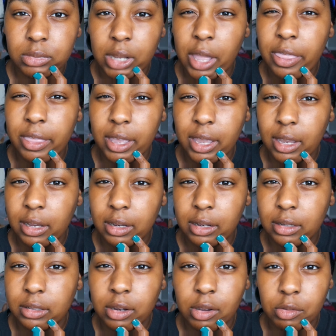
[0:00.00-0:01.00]
I think.
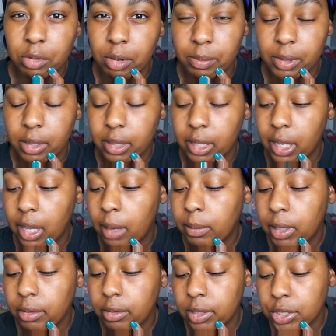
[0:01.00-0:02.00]
Don't quote me on that. I'm
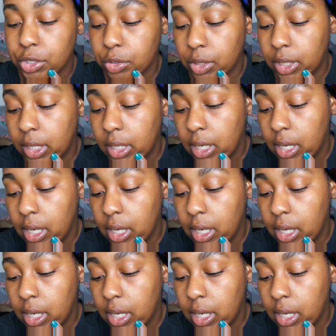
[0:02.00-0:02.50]
not really sure.